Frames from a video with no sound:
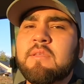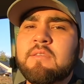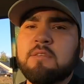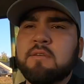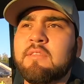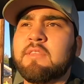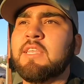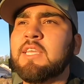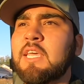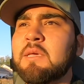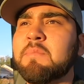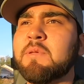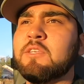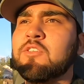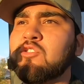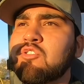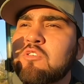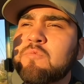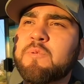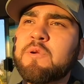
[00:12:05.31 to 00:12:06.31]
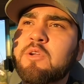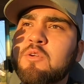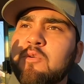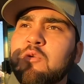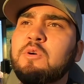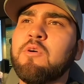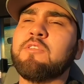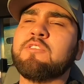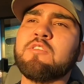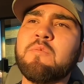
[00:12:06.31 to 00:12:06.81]
So I think it'd be super
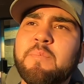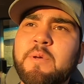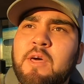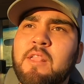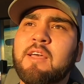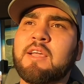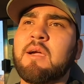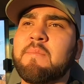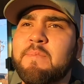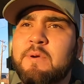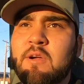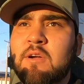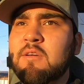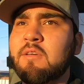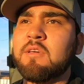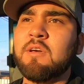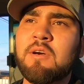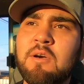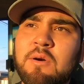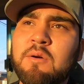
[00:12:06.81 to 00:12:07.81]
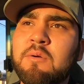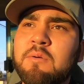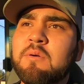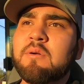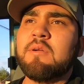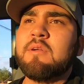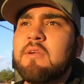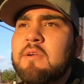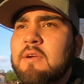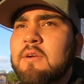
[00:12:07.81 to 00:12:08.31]
cool to build like a Bronco
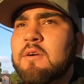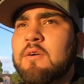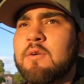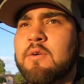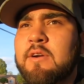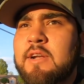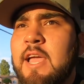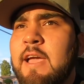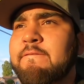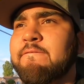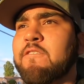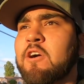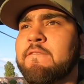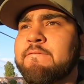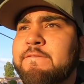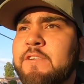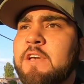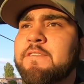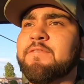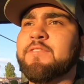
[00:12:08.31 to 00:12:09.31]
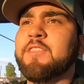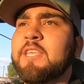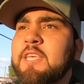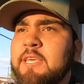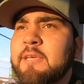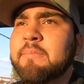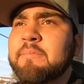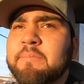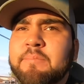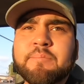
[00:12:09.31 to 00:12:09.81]
or an
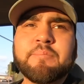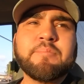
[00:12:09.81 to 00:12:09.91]
F-150.